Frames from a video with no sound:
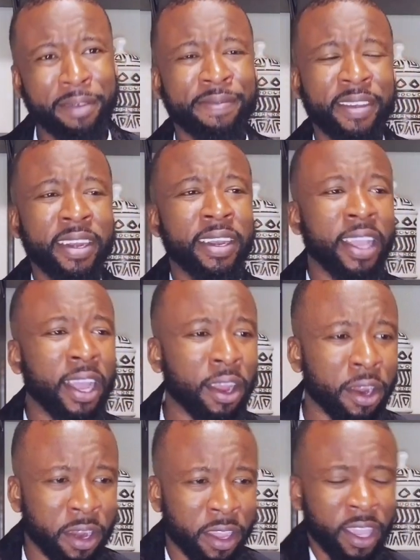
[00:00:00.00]

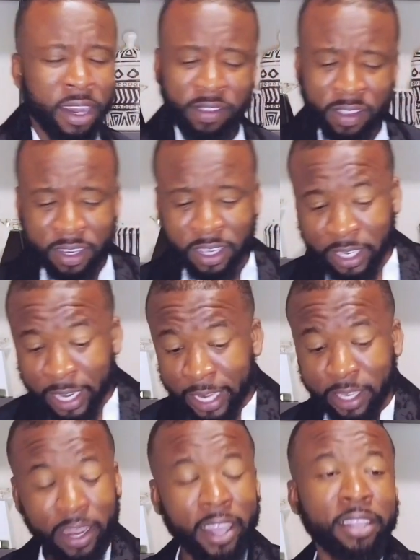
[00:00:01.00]
vanilla. It is a date
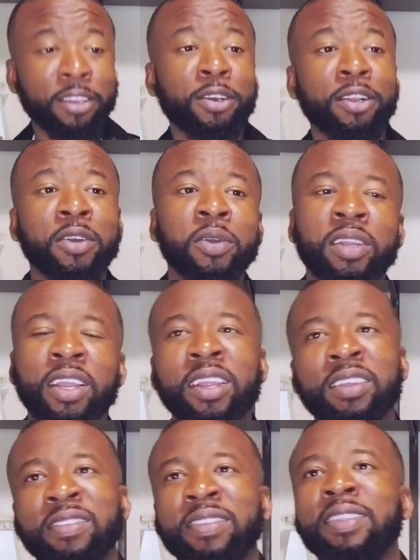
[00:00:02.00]
night cologne. It
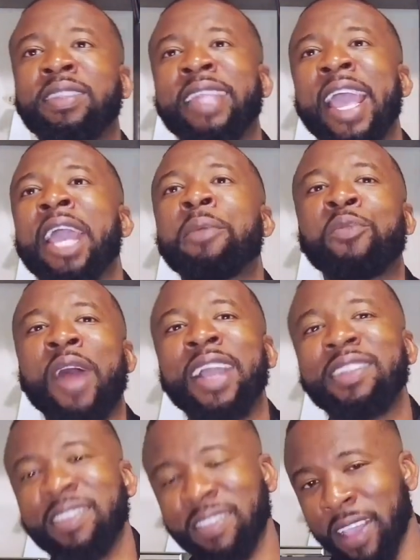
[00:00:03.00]
is damn right
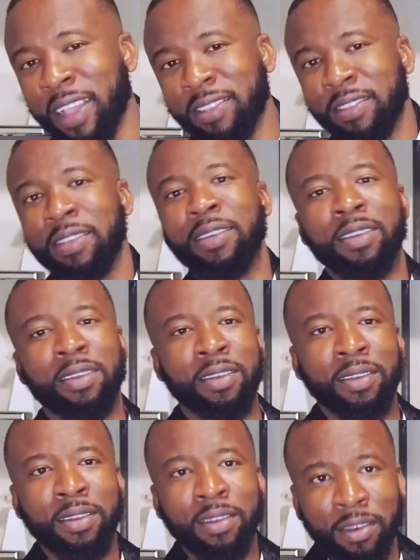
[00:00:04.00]
sexy.
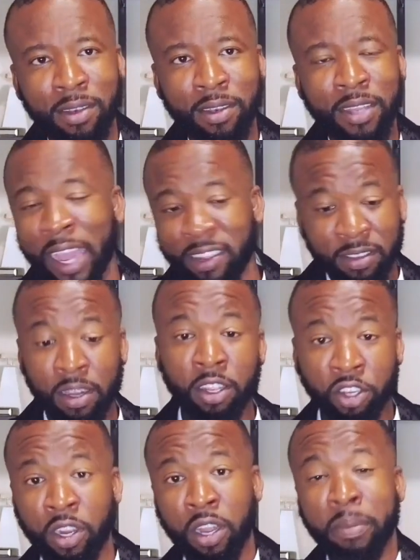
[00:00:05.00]
That is
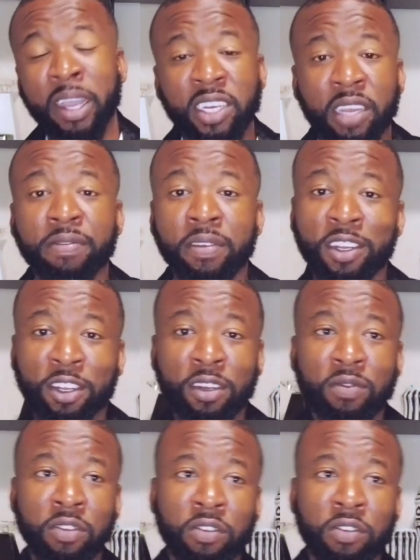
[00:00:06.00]
literally my definition of this